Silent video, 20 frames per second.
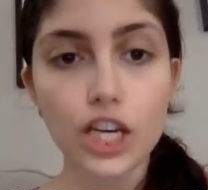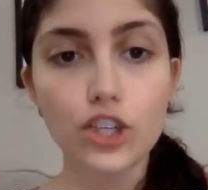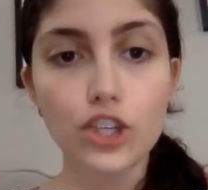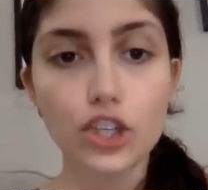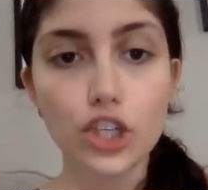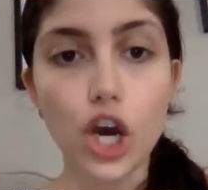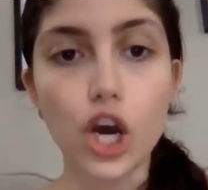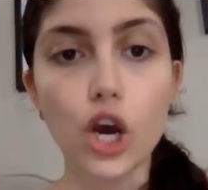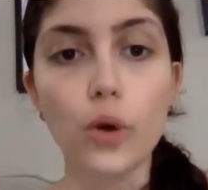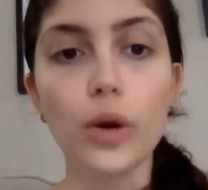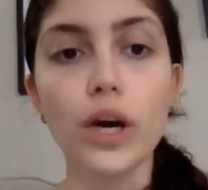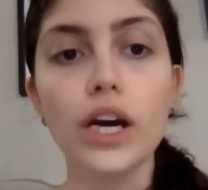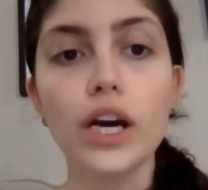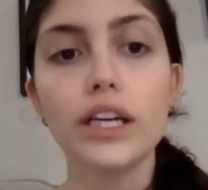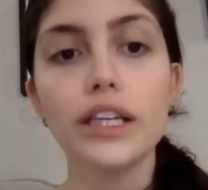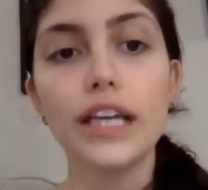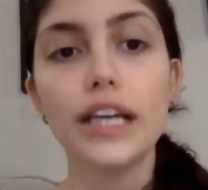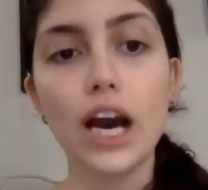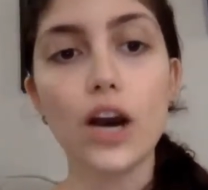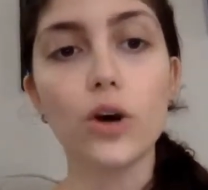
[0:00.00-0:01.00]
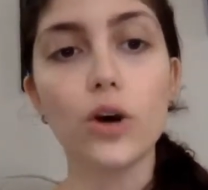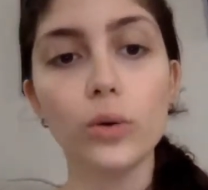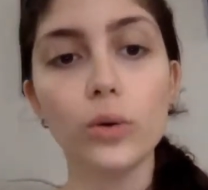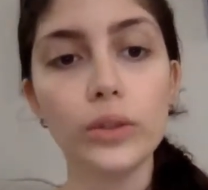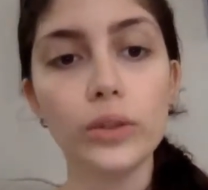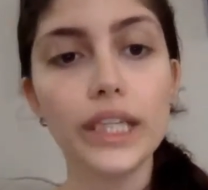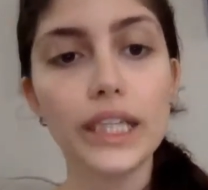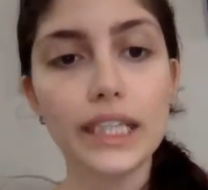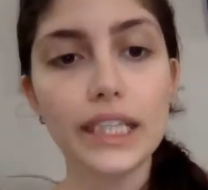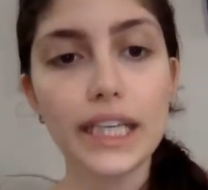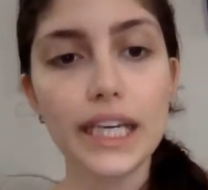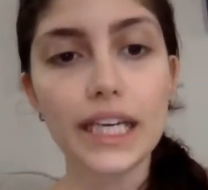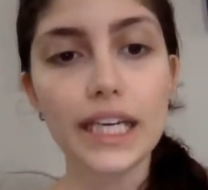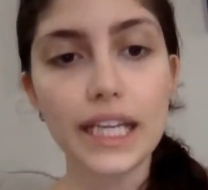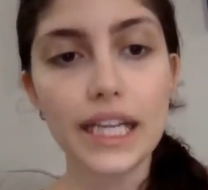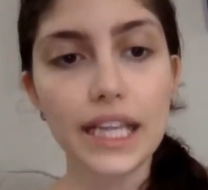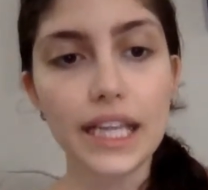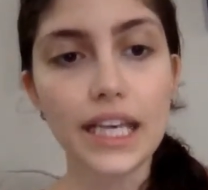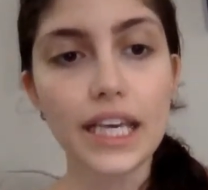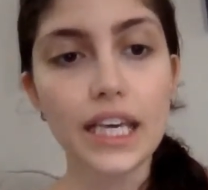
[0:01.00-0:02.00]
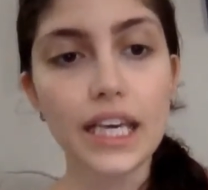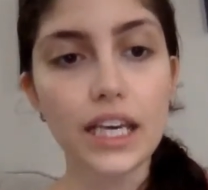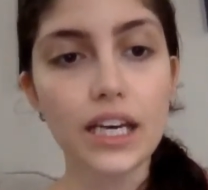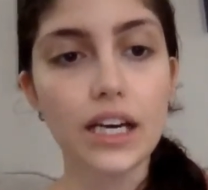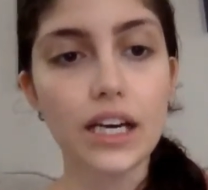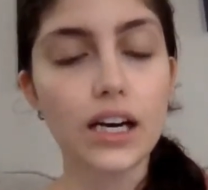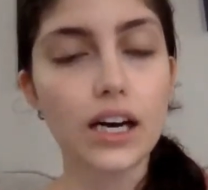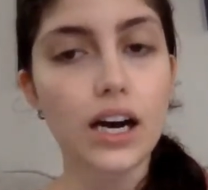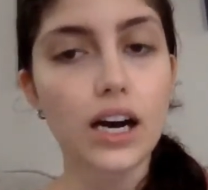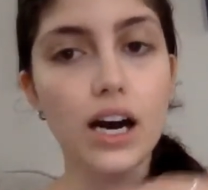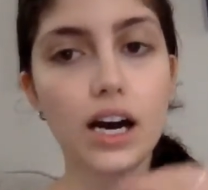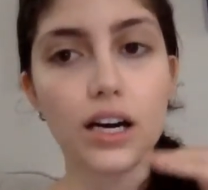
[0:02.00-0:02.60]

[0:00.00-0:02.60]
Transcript: So not only did the